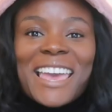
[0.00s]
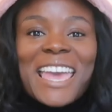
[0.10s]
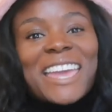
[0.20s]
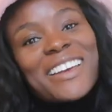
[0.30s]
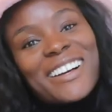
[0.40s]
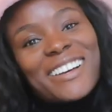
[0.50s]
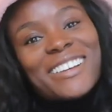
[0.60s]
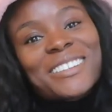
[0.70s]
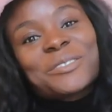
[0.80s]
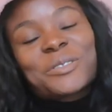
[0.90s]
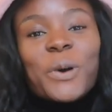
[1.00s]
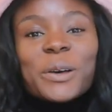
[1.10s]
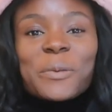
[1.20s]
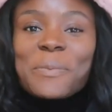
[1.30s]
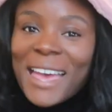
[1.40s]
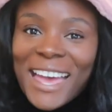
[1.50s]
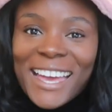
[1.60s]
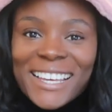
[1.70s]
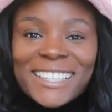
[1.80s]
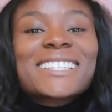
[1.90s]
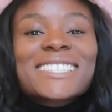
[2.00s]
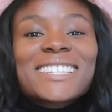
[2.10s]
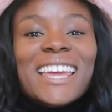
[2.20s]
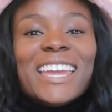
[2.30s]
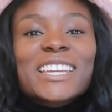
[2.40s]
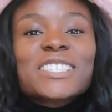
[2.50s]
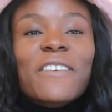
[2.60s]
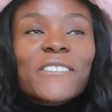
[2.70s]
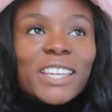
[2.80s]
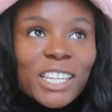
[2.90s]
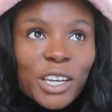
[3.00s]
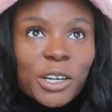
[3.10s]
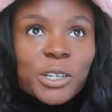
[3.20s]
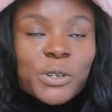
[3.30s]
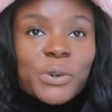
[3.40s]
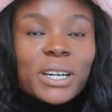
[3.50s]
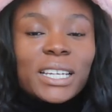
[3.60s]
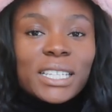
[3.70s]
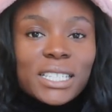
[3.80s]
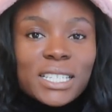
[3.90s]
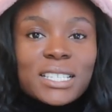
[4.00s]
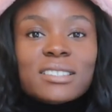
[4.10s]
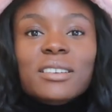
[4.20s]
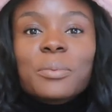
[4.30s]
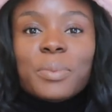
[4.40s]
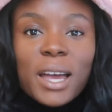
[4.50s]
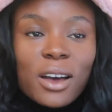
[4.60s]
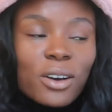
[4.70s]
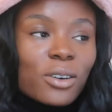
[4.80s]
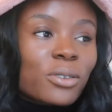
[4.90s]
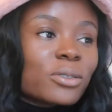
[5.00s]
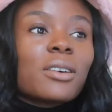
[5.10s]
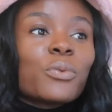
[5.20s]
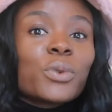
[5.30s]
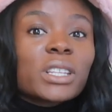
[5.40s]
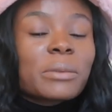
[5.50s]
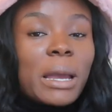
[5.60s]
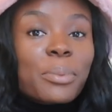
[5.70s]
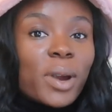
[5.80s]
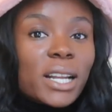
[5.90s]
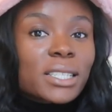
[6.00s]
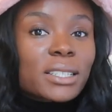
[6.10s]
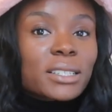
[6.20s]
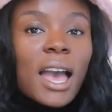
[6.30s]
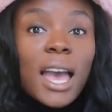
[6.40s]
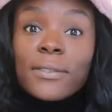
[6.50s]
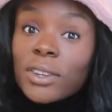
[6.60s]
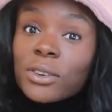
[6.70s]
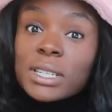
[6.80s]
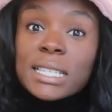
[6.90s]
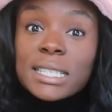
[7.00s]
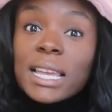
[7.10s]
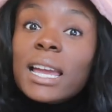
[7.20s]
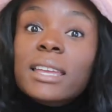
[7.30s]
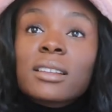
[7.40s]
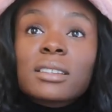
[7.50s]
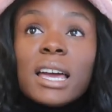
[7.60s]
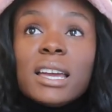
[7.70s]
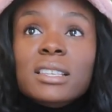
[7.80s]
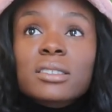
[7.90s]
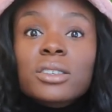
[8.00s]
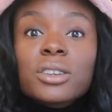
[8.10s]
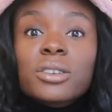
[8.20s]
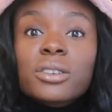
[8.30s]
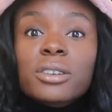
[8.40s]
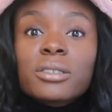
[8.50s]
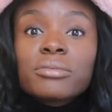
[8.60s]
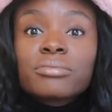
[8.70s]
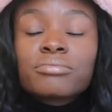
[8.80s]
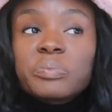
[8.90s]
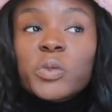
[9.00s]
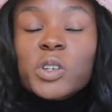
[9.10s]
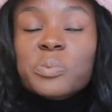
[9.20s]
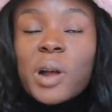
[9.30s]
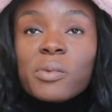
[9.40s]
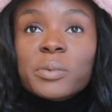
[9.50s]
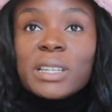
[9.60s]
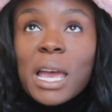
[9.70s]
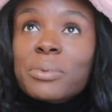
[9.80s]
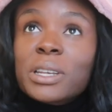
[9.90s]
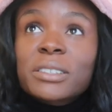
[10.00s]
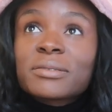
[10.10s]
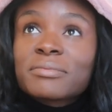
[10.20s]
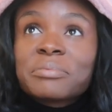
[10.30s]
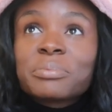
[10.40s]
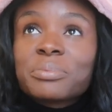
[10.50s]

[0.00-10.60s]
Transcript: Hey y'all, welcome back. Today's video is about really my practice. I've noticed that in the last year, well, it's probably been happening